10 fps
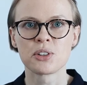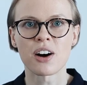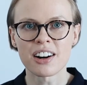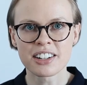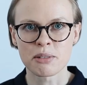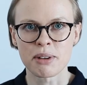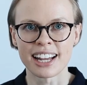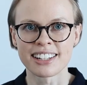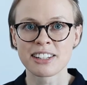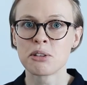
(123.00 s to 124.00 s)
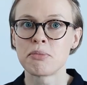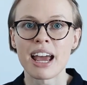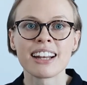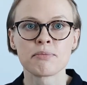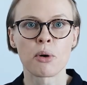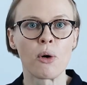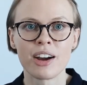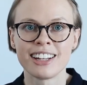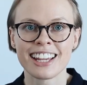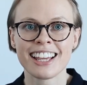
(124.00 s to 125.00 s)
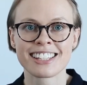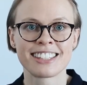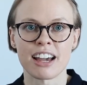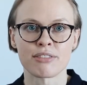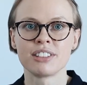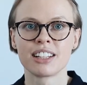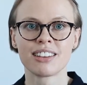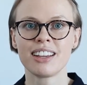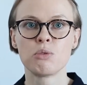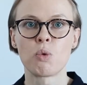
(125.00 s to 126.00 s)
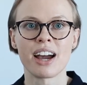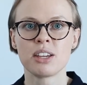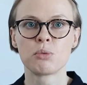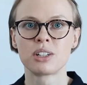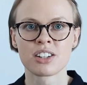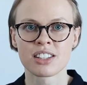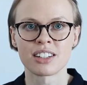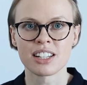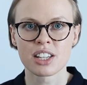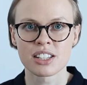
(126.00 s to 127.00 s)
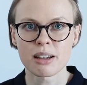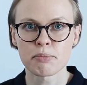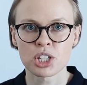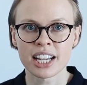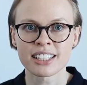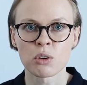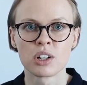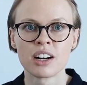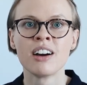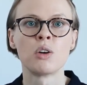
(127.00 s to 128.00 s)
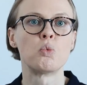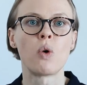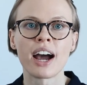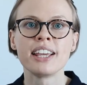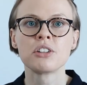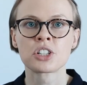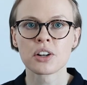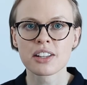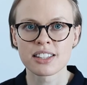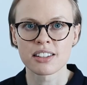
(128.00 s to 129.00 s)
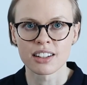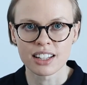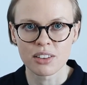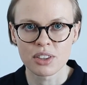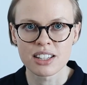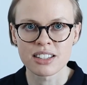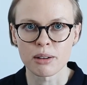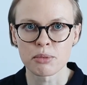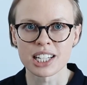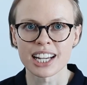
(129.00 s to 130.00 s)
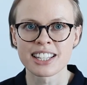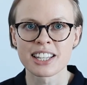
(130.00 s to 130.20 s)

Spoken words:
your argument. Your main point is definitely why you want to study this subject or why you should study this subject.